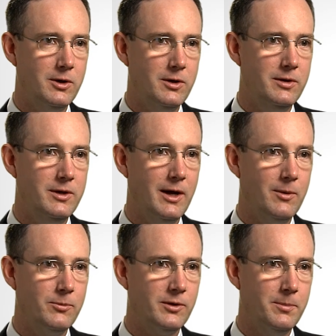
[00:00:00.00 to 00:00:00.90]
good to
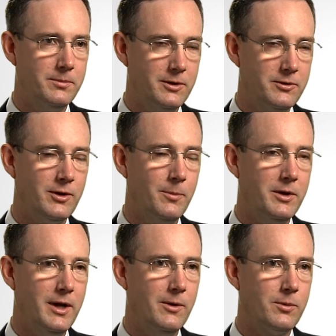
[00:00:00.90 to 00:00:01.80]
help some,
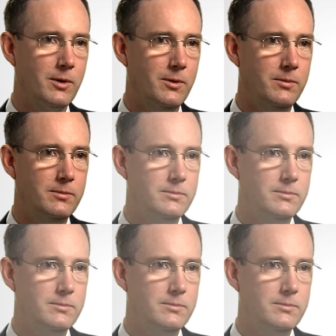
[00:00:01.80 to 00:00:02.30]
someone down the road.